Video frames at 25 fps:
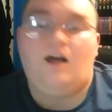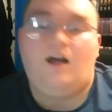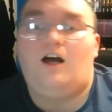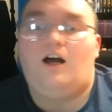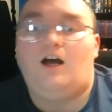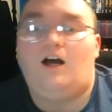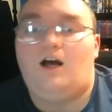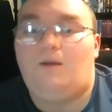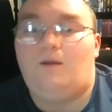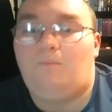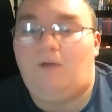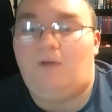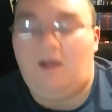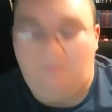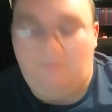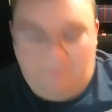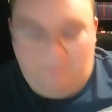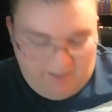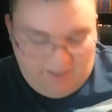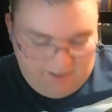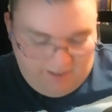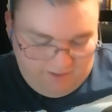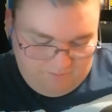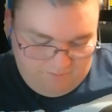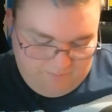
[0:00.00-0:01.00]
My
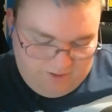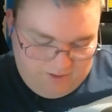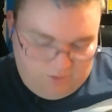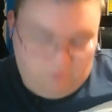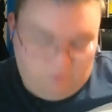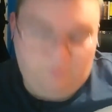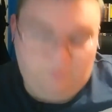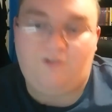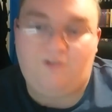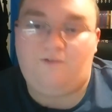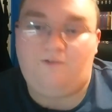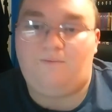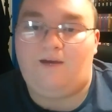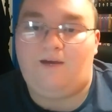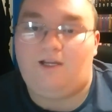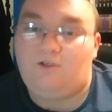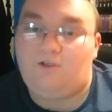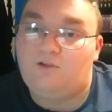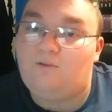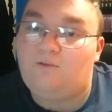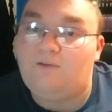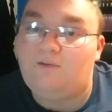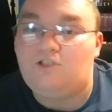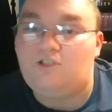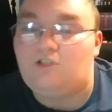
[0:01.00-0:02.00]
mate, Mental Movie Man,
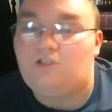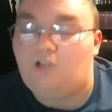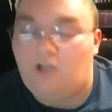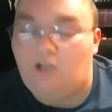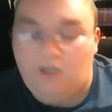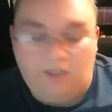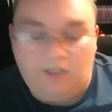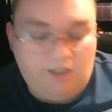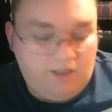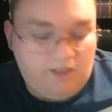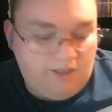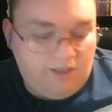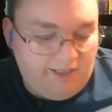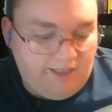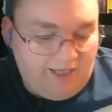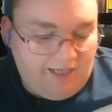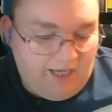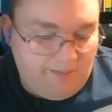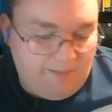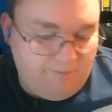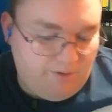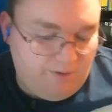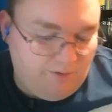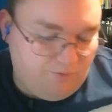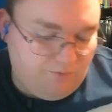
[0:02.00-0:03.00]
who I mentioned earlier, he
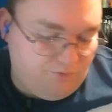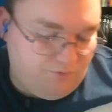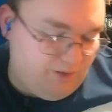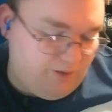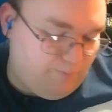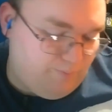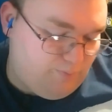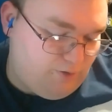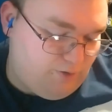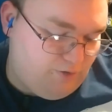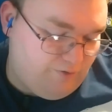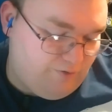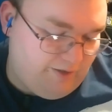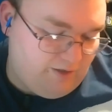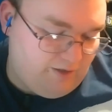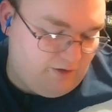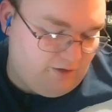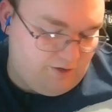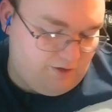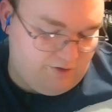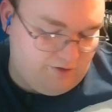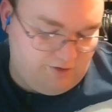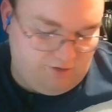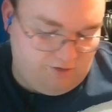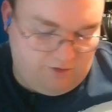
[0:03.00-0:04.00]
gave me a free Blu-ray
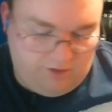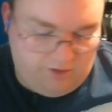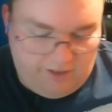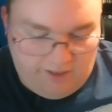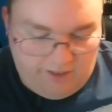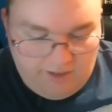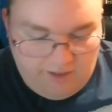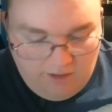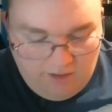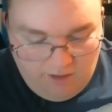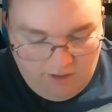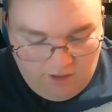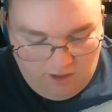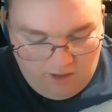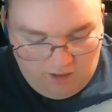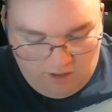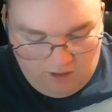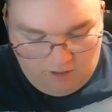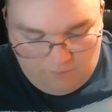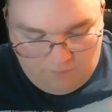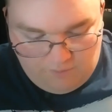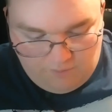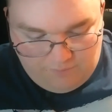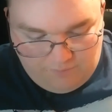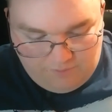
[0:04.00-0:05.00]
last night
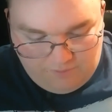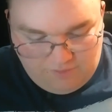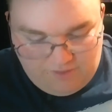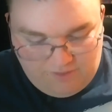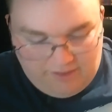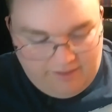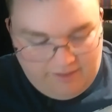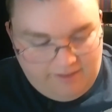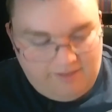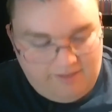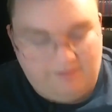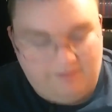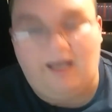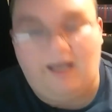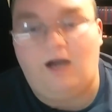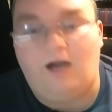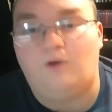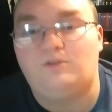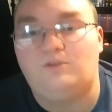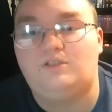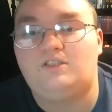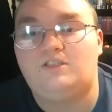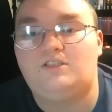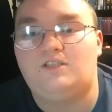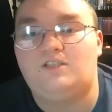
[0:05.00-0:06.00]
when I was staying at his
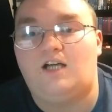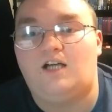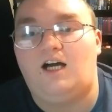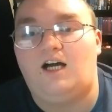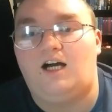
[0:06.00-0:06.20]
house.